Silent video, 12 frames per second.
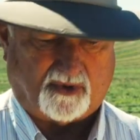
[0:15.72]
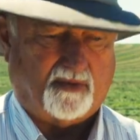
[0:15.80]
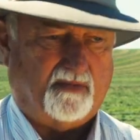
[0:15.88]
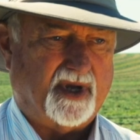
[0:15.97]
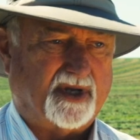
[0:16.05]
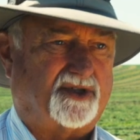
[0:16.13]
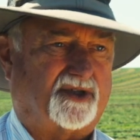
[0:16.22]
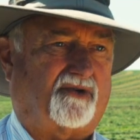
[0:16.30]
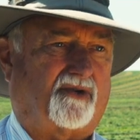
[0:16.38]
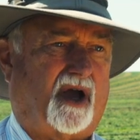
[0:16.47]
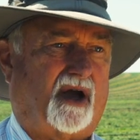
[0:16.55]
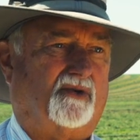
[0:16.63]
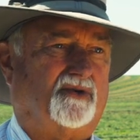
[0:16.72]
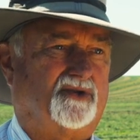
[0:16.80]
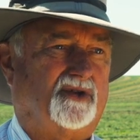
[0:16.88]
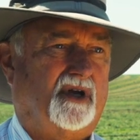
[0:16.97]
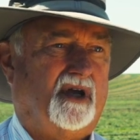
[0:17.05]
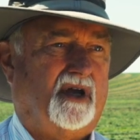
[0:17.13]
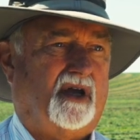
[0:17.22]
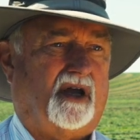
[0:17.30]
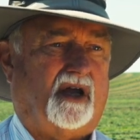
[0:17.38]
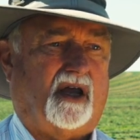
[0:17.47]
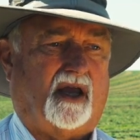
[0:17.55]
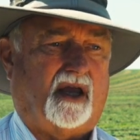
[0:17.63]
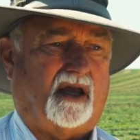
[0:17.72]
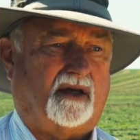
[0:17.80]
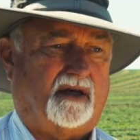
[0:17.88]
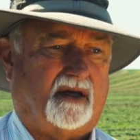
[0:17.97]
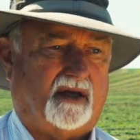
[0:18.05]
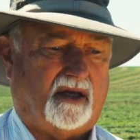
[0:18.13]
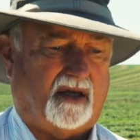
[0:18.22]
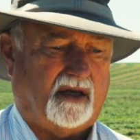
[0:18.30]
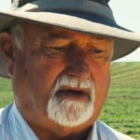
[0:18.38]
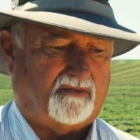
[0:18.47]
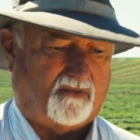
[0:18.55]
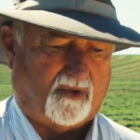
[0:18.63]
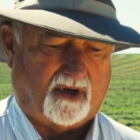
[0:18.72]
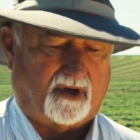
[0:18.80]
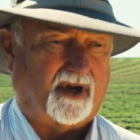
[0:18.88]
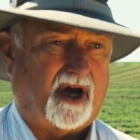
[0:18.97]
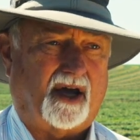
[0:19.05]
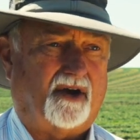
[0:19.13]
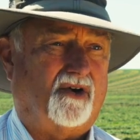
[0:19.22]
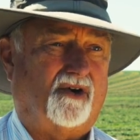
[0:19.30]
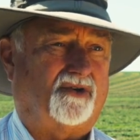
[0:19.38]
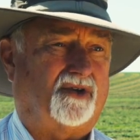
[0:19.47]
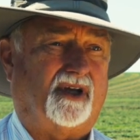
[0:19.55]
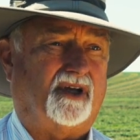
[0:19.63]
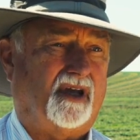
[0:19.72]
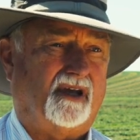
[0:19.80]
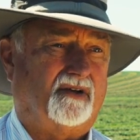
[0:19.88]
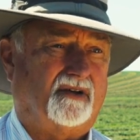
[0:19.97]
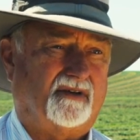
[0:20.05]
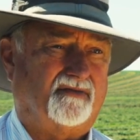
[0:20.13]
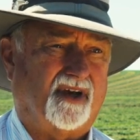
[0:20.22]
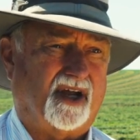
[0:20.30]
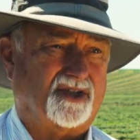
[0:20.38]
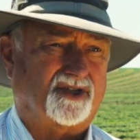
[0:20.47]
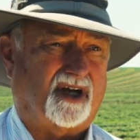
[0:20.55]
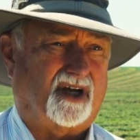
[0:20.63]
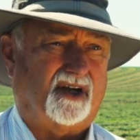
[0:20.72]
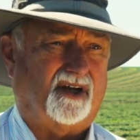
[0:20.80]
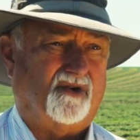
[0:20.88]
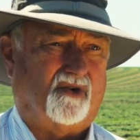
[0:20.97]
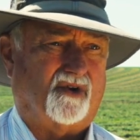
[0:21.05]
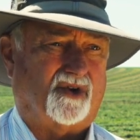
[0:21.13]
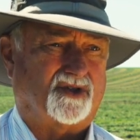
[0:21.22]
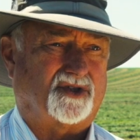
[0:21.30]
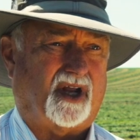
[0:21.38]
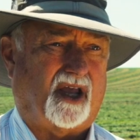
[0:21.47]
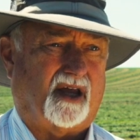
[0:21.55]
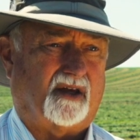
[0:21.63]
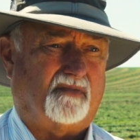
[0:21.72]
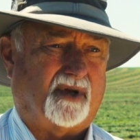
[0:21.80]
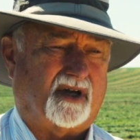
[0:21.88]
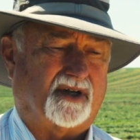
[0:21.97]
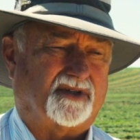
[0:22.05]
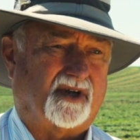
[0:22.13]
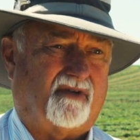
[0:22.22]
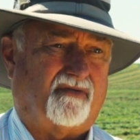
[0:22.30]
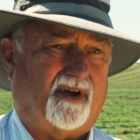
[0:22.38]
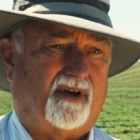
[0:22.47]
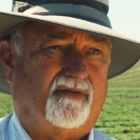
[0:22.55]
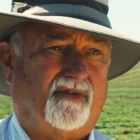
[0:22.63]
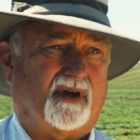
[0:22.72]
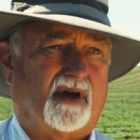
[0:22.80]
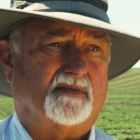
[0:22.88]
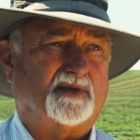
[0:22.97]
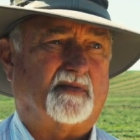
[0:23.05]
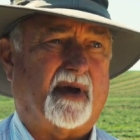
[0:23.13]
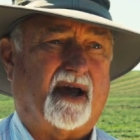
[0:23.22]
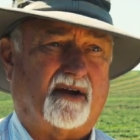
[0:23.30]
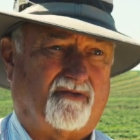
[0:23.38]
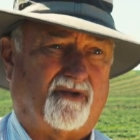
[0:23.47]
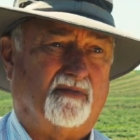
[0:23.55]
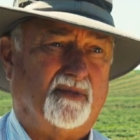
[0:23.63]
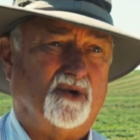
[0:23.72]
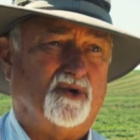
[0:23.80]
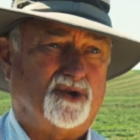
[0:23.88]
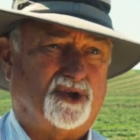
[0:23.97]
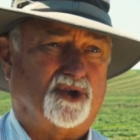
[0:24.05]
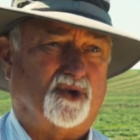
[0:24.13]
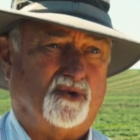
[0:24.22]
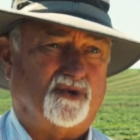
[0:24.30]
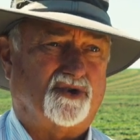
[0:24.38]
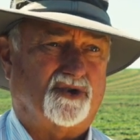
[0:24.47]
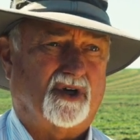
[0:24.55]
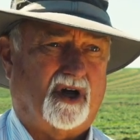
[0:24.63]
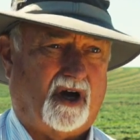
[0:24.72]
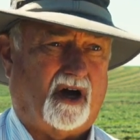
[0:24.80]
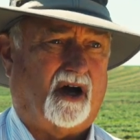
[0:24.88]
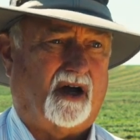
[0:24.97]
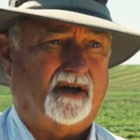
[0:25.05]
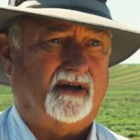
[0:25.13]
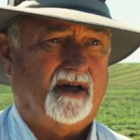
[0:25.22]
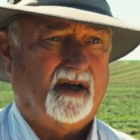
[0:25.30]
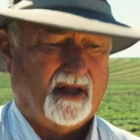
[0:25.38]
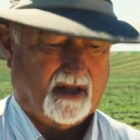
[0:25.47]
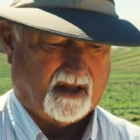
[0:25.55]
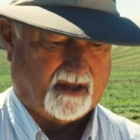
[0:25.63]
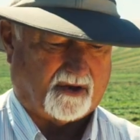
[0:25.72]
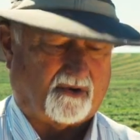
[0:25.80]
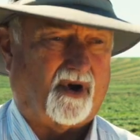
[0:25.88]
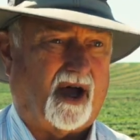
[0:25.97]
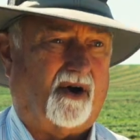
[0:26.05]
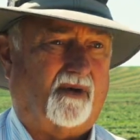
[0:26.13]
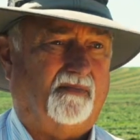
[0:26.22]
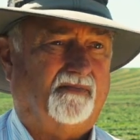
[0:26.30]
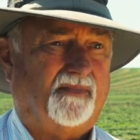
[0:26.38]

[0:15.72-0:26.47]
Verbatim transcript: to miss the crowns and it will not hurt the yield of next cutting or the stand because alfalfa comes back from new shoots on the crown.